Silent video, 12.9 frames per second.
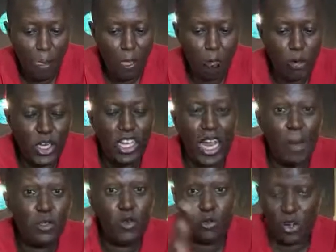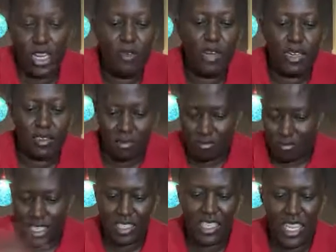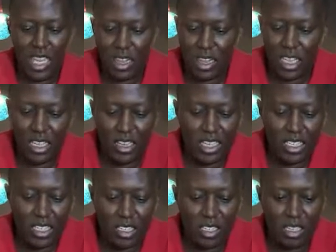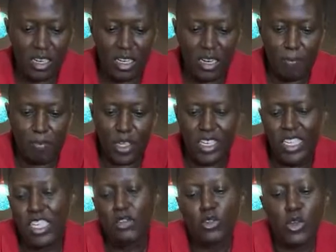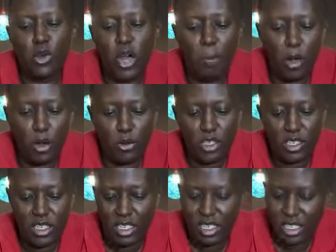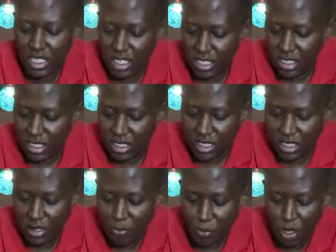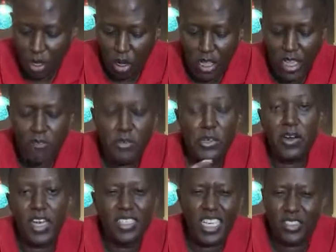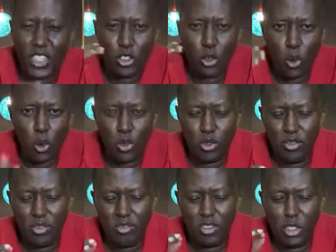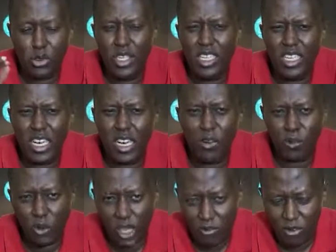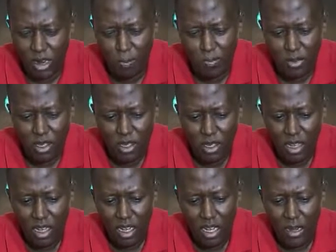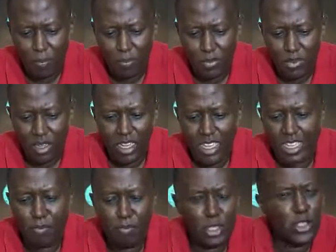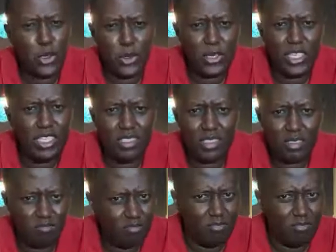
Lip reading: when it comes to flavor, that's the other thing that I needed to talk about, is every rice has its own unique flavor. Again, Pishori,